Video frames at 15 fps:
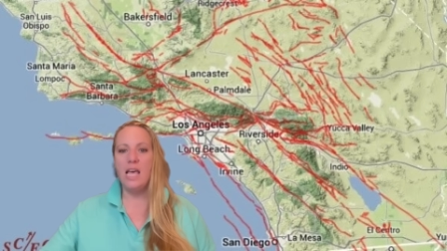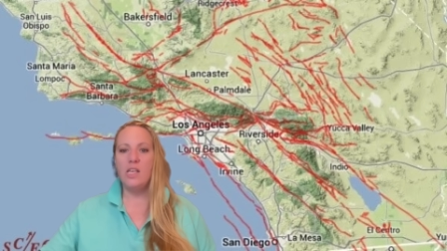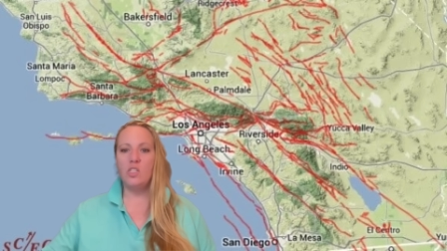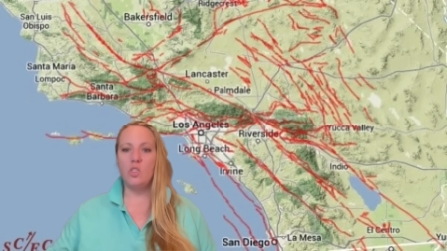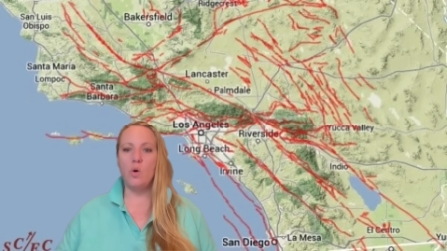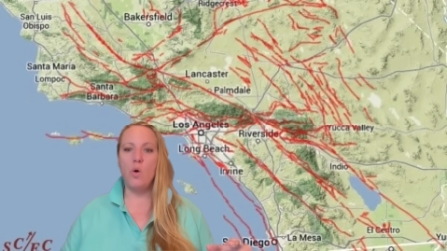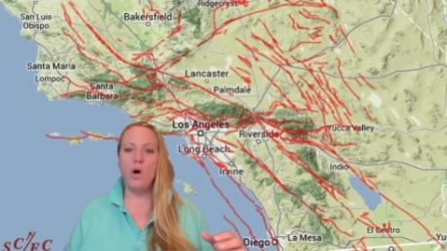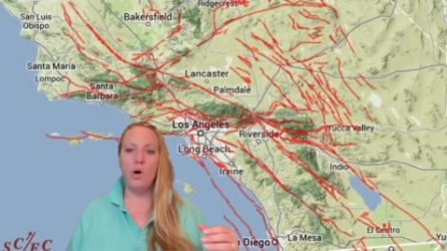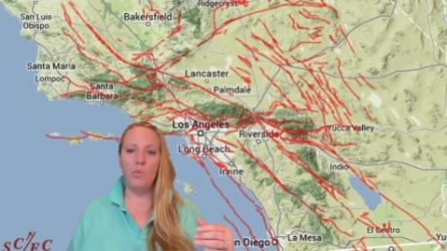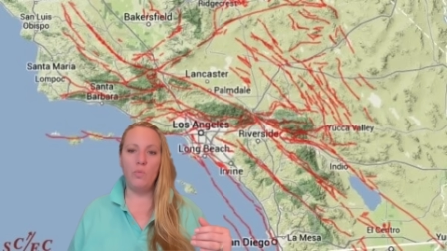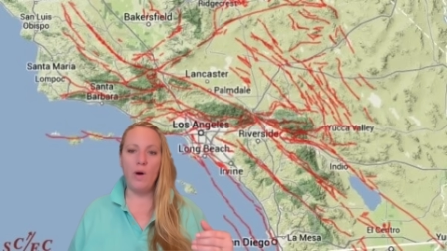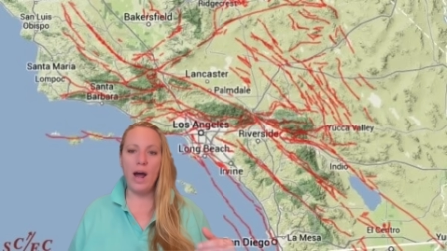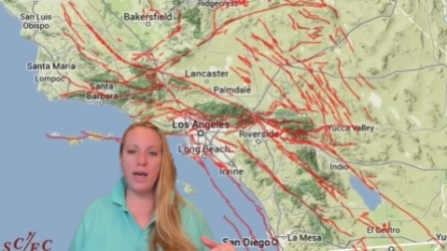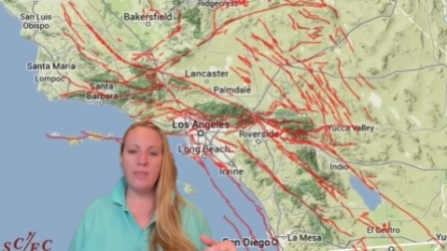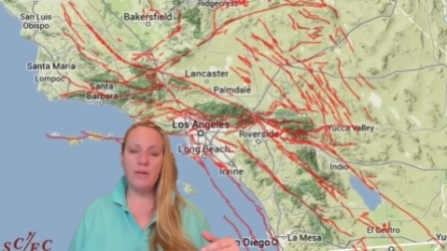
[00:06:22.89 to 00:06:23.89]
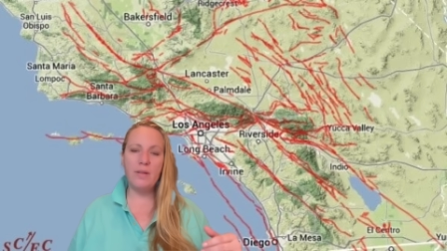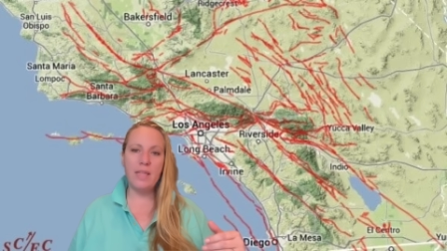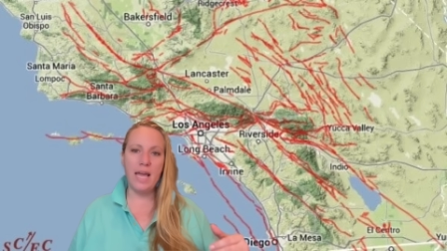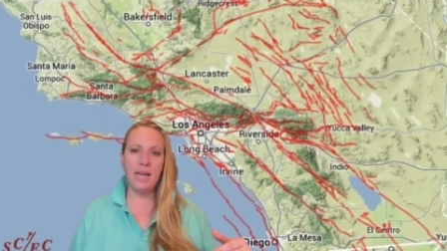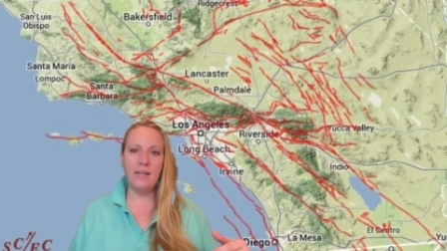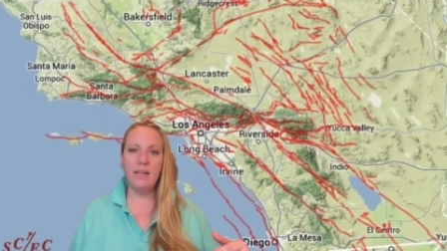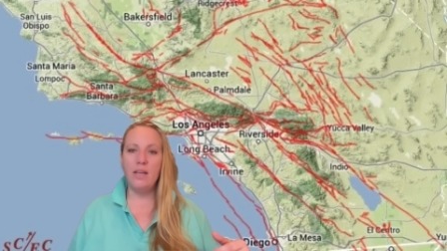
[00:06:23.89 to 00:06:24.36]
So rather
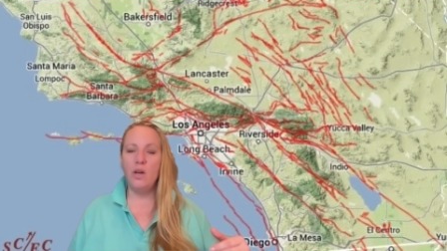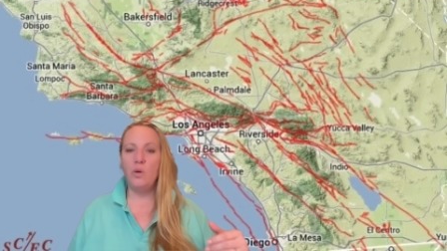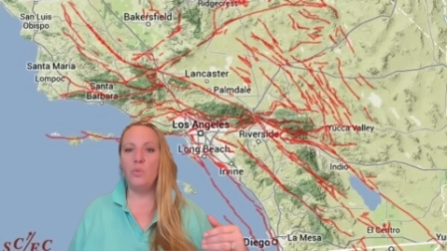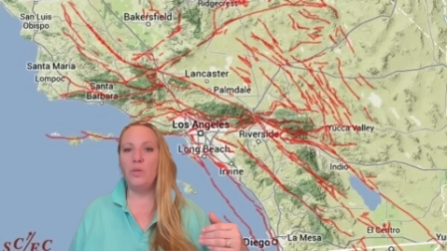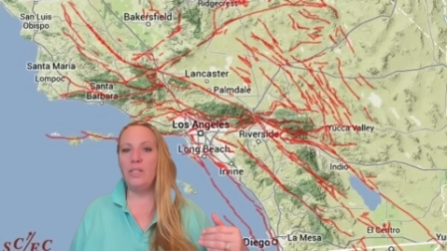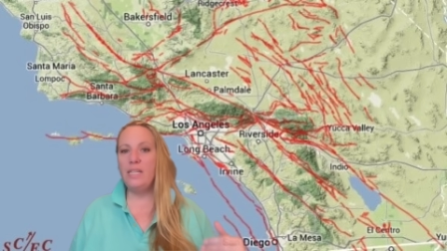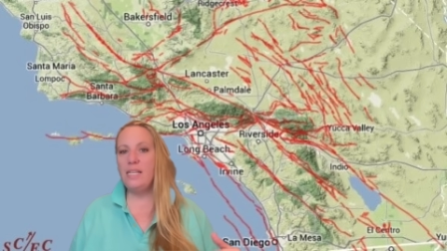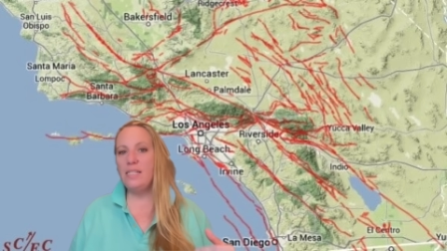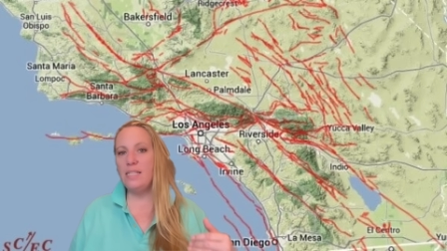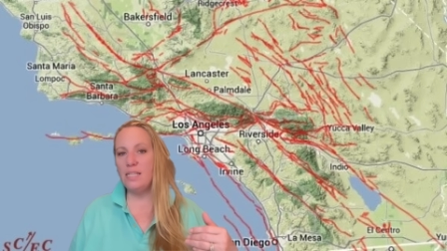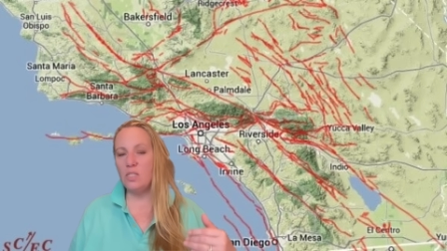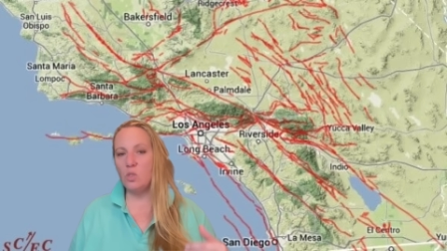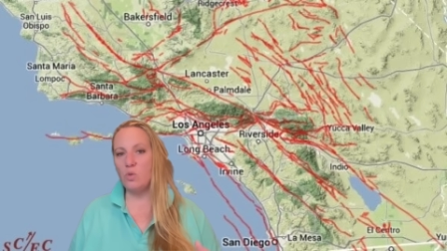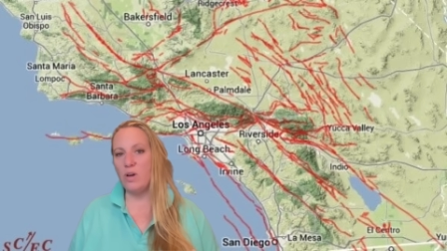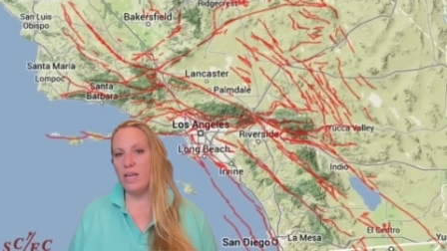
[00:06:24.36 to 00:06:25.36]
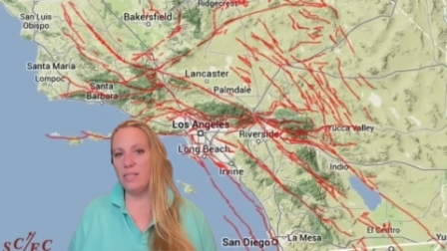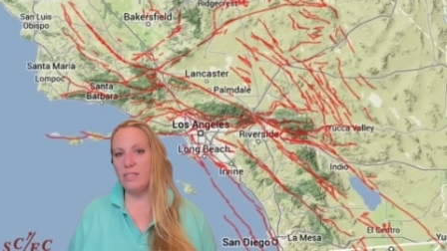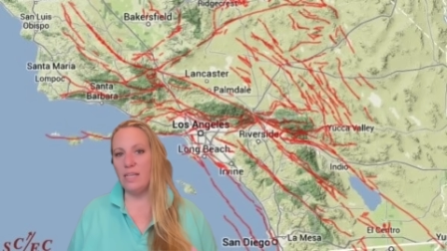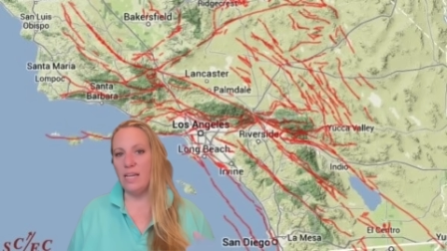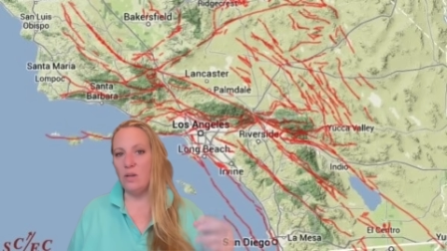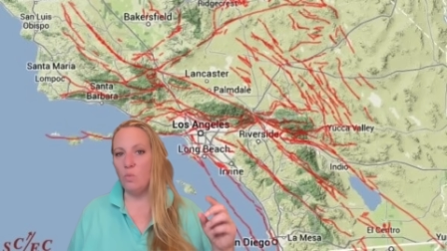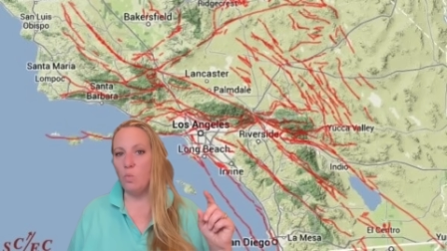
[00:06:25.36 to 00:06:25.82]
than releasing stress
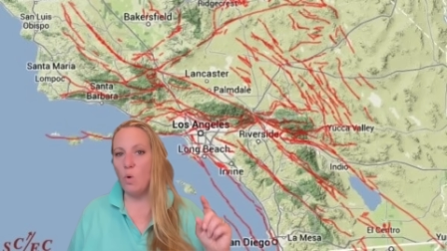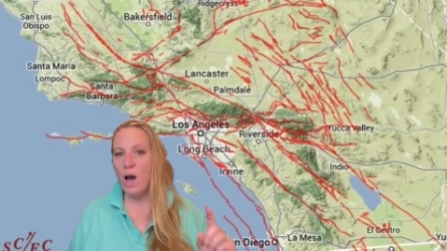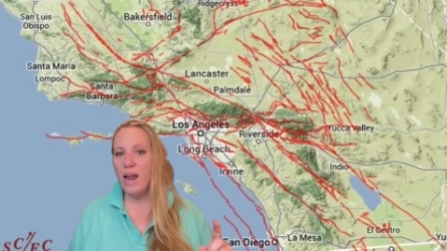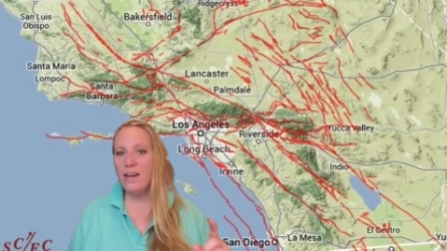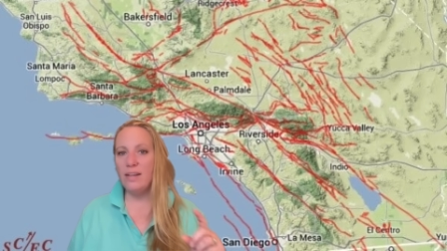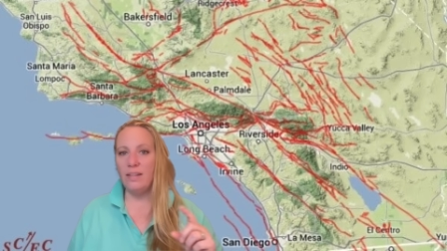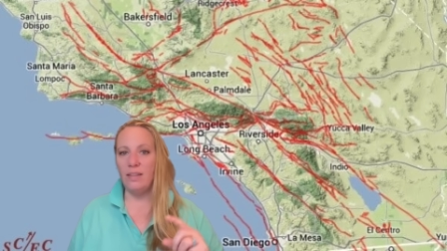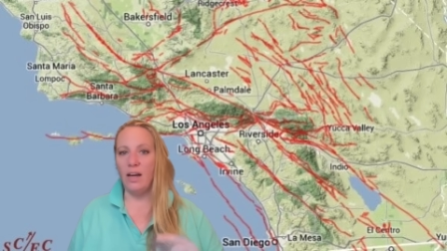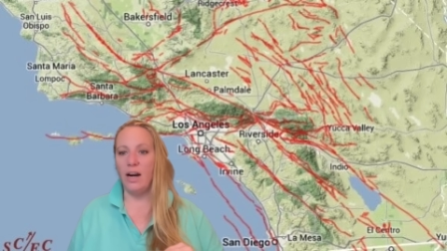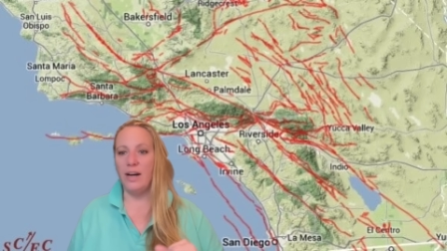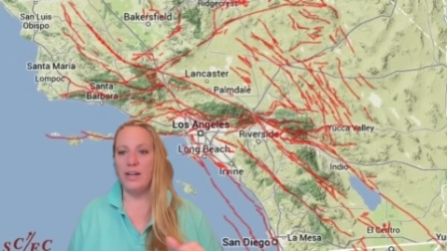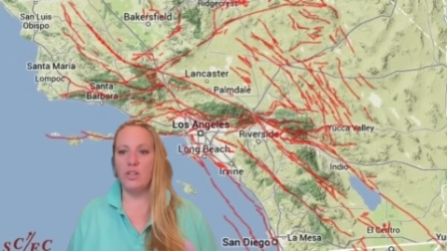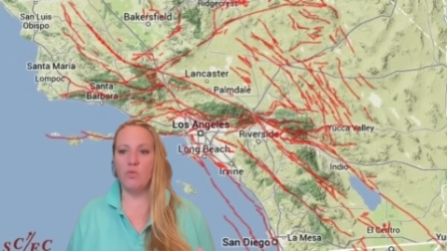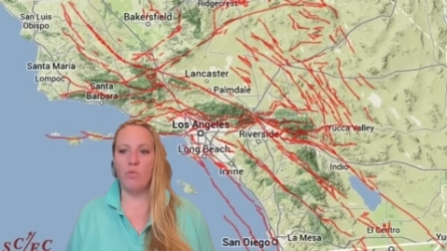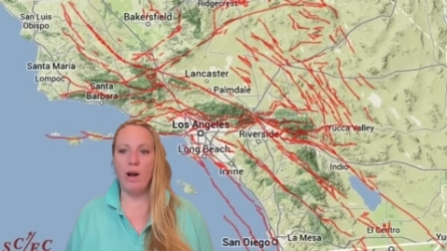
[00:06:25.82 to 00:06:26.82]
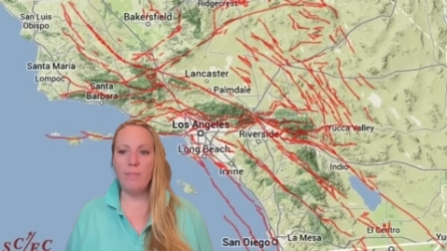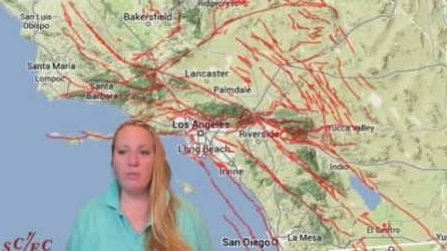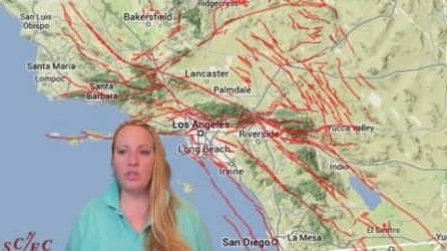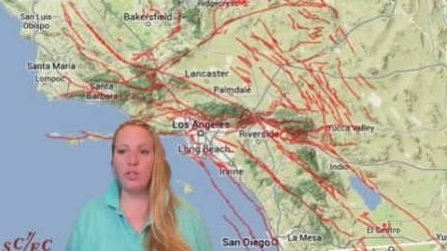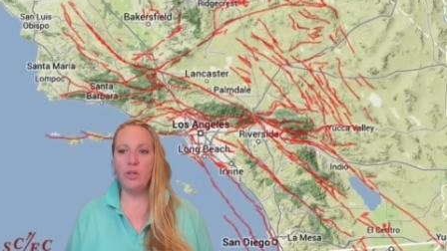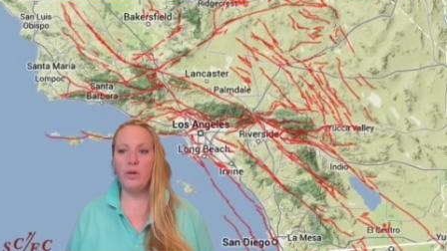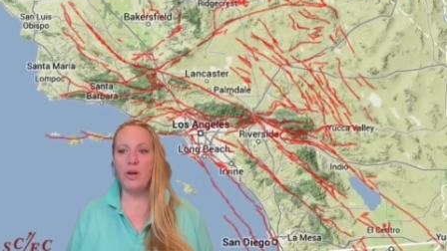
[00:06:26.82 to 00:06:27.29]
in one large
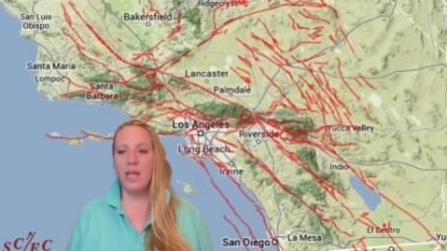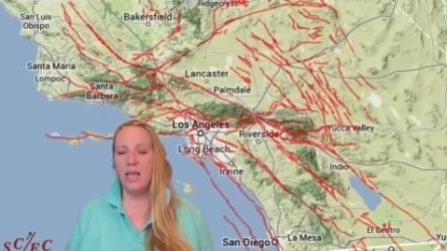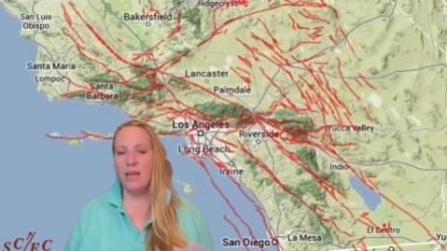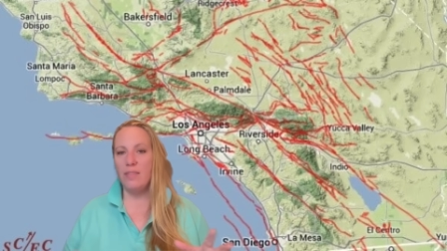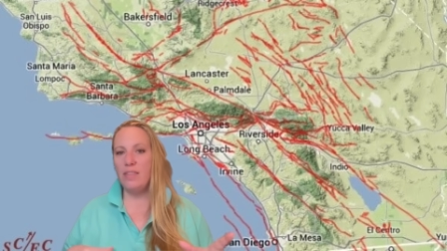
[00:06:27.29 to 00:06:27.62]
rupture.